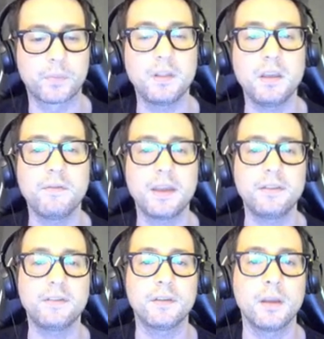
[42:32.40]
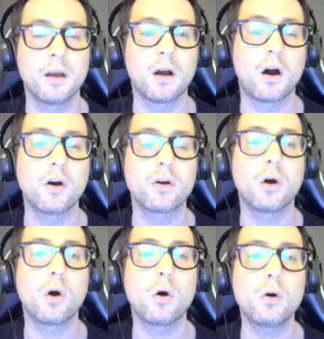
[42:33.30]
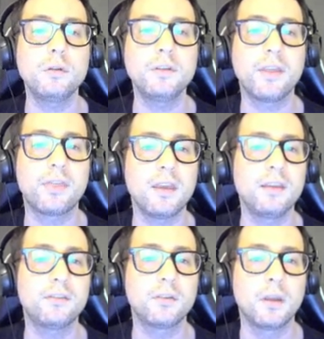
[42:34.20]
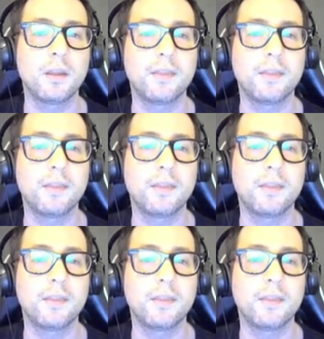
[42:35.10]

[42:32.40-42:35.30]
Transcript: The events are all the things